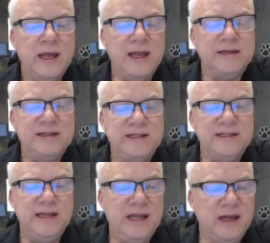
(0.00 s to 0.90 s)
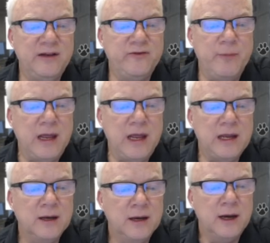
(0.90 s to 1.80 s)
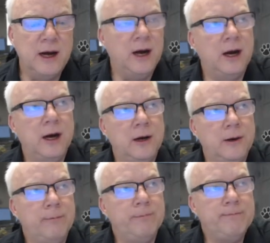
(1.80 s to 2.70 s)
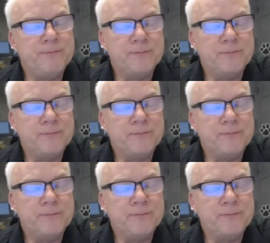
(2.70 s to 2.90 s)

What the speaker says: It didn't give me the